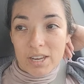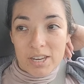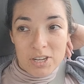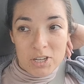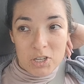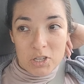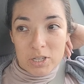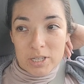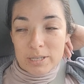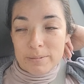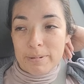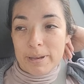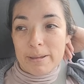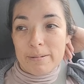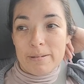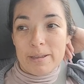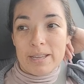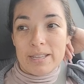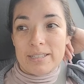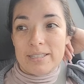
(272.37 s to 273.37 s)
it's just
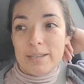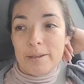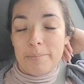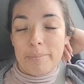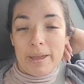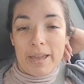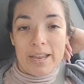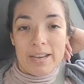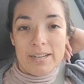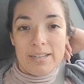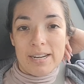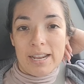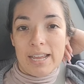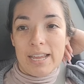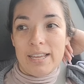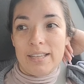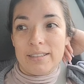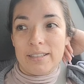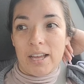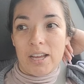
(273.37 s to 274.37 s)
maybe it's a bad
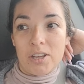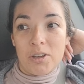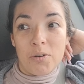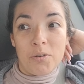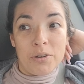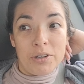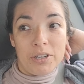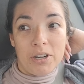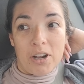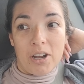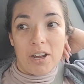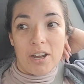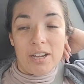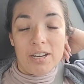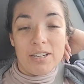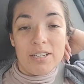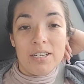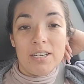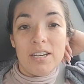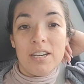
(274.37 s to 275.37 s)
day a lot going
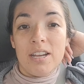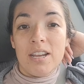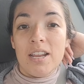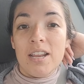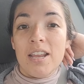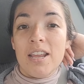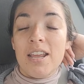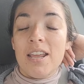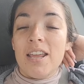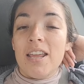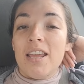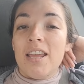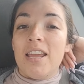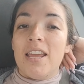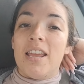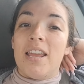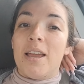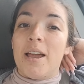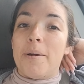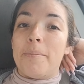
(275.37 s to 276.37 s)
on
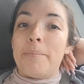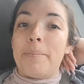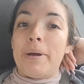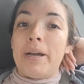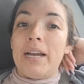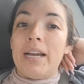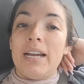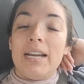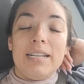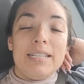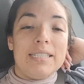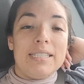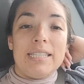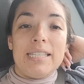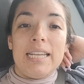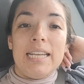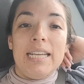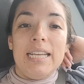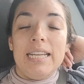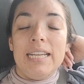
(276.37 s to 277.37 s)
but